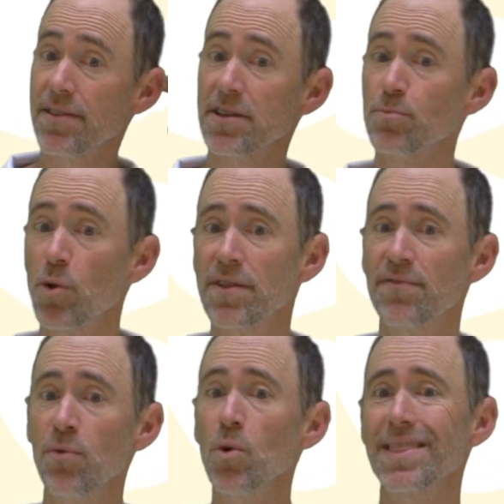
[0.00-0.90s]
there's more than
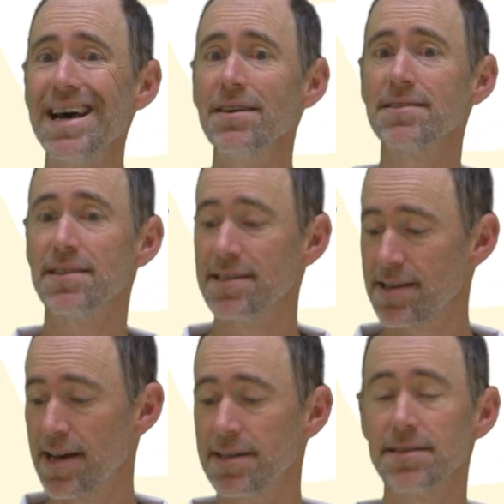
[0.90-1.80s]
4,000 of these
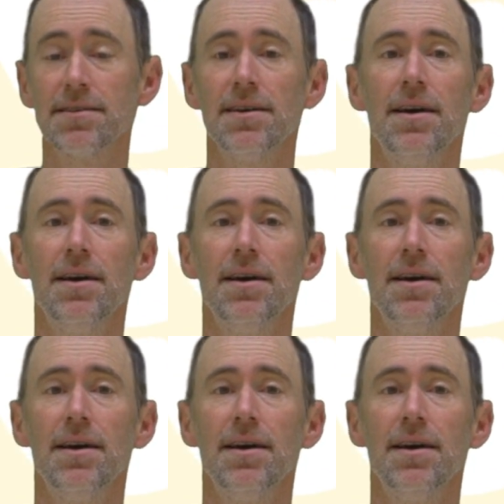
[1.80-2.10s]
guys,